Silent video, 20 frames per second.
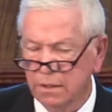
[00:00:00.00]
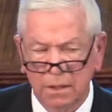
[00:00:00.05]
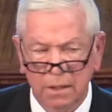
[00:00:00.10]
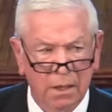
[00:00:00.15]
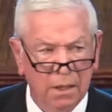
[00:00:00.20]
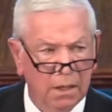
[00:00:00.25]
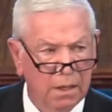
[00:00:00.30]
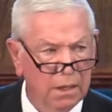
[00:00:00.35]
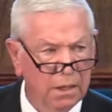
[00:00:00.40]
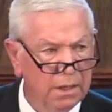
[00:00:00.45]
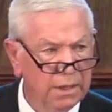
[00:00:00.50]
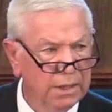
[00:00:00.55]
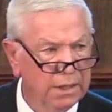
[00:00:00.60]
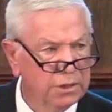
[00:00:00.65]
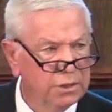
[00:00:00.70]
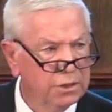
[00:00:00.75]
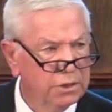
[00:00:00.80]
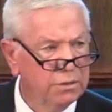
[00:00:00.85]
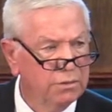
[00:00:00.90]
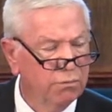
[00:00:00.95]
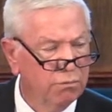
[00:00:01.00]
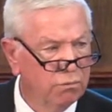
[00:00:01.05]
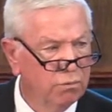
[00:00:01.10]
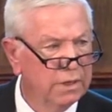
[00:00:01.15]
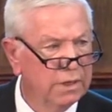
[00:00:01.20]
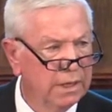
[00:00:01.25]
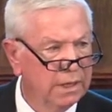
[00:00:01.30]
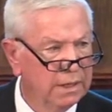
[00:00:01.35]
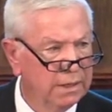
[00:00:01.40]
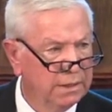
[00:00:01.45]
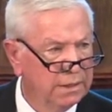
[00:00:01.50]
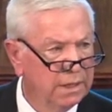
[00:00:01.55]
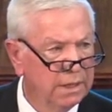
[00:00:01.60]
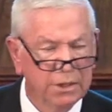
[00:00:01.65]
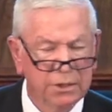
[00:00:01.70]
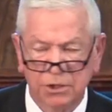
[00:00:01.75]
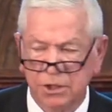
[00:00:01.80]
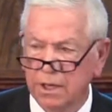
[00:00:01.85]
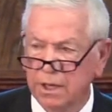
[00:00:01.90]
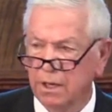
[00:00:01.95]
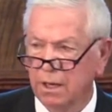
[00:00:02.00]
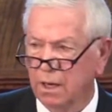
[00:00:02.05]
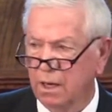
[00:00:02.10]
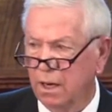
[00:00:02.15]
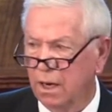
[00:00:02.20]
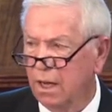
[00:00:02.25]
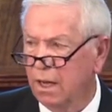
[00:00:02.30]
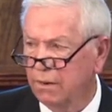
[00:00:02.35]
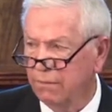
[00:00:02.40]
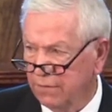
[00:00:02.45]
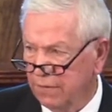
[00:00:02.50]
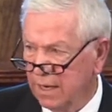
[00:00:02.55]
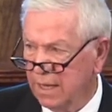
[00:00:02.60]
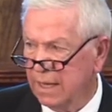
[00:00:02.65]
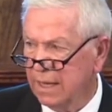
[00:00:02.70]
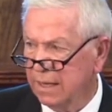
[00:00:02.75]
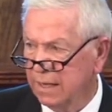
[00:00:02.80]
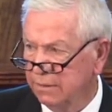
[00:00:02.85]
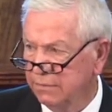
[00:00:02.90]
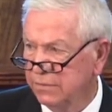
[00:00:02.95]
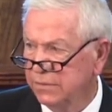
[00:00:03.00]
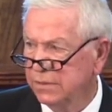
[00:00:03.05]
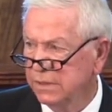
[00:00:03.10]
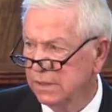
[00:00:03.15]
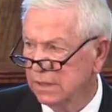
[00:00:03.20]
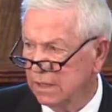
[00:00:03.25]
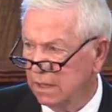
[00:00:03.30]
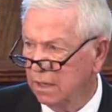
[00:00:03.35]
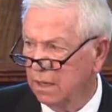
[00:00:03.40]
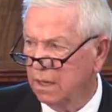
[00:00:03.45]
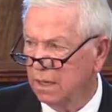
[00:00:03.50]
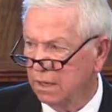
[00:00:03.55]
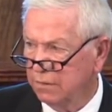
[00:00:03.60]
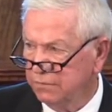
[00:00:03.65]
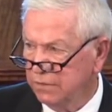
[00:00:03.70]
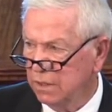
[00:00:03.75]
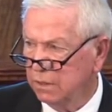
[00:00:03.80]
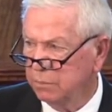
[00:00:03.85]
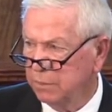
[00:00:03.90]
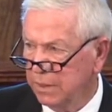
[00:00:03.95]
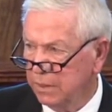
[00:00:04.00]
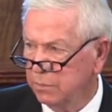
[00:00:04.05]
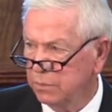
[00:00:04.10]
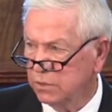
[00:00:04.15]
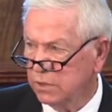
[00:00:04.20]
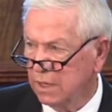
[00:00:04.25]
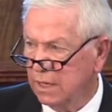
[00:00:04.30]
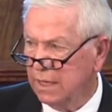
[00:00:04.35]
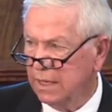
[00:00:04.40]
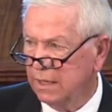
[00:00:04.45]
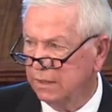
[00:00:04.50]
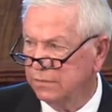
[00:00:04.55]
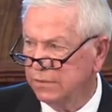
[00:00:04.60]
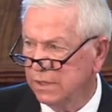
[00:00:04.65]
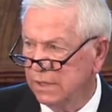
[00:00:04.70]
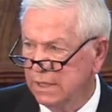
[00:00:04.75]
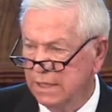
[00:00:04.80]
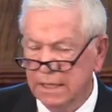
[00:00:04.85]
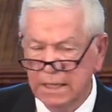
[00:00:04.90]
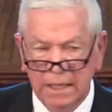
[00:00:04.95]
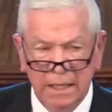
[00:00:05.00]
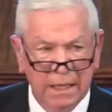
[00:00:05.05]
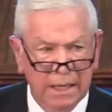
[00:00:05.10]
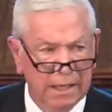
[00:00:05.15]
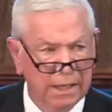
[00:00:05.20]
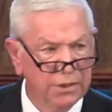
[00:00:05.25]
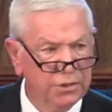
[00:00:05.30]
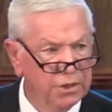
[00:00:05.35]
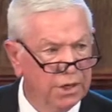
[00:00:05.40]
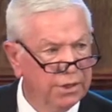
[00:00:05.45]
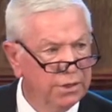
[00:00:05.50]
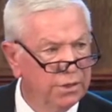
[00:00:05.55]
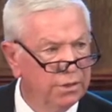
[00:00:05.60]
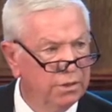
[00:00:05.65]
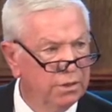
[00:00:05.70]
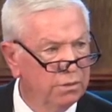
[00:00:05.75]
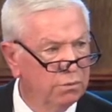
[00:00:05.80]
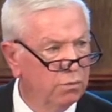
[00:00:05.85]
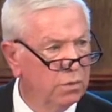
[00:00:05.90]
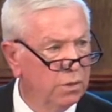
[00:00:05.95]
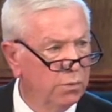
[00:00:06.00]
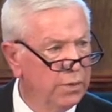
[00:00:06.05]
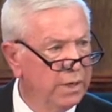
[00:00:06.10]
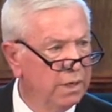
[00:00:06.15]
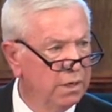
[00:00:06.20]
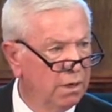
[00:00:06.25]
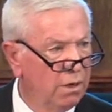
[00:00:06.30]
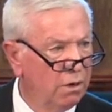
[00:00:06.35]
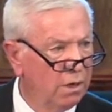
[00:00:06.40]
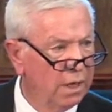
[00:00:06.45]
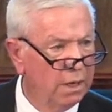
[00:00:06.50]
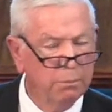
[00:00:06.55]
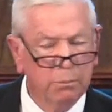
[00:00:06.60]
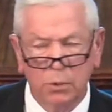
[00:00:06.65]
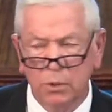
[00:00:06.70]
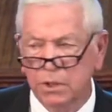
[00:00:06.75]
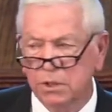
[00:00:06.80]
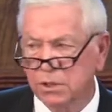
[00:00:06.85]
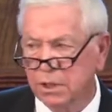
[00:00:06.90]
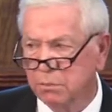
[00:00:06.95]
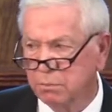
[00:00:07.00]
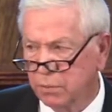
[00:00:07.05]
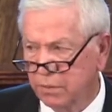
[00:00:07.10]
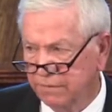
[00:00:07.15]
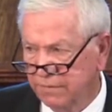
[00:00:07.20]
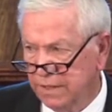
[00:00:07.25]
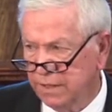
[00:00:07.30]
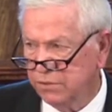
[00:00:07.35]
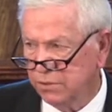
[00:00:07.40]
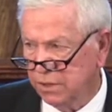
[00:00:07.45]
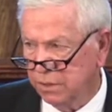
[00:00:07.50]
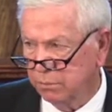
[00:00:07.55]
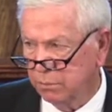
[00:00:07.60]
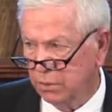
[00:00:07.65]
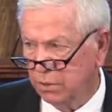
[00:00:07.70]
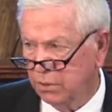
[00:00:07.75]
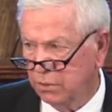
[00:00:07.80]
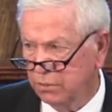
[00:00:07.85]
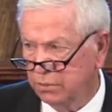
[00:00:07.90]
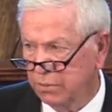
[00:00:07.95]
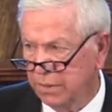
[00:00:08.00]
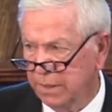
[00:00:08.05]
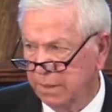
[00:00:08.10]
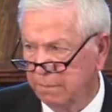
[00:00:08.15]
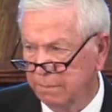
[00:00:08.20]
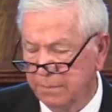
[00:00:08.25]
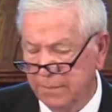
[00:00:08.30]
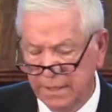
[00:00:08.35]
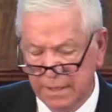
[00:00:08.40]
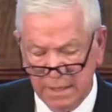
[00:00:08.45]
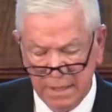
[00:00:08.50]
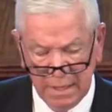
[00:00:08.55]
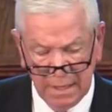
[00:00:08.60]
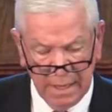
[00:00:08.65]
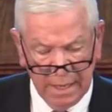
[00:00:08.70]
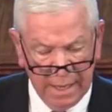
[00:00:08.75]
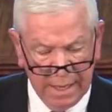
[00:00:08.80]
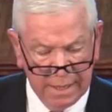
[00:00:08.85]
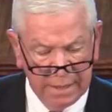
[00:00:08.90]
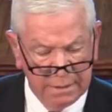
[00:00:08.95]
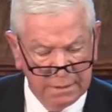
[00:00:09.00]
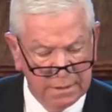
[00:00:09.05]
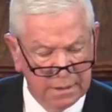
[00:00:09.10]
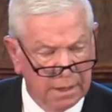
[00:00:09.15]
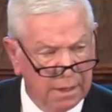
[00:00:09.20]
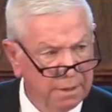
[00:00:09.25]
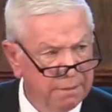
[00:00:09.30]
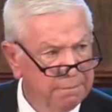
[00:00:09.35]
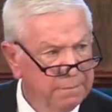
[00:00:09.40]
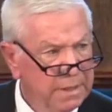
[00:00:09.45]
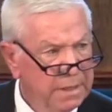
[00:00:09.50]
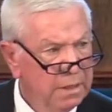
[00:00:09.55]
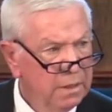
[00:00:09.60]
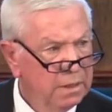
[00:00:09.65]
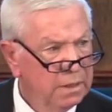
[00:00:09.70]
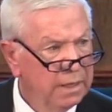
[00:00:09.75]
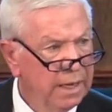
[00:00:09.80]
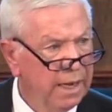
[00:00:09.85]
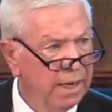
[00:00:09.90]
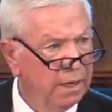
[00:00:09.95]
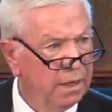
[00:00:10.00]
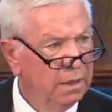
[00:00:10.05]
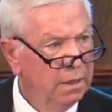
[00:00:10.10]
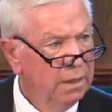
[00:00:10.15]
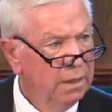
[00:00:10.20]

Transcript: uh, it's really touching a lot of lives, a lot of young people's lives, and it's under what we call our prison prevention program, and uh, now